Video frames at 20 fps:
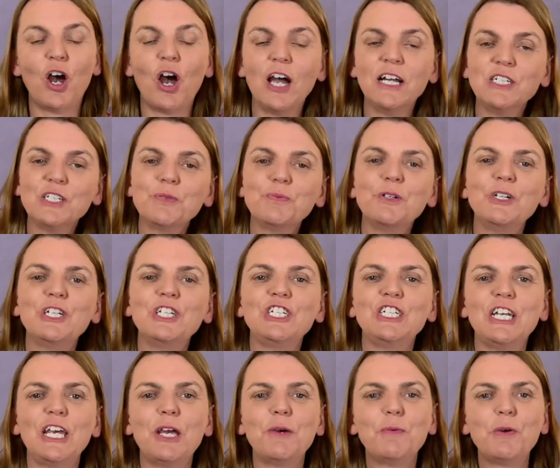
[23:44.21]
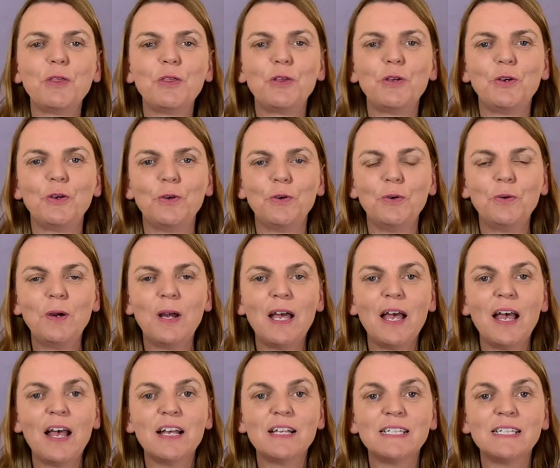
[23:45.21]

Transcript: And I just want to share with you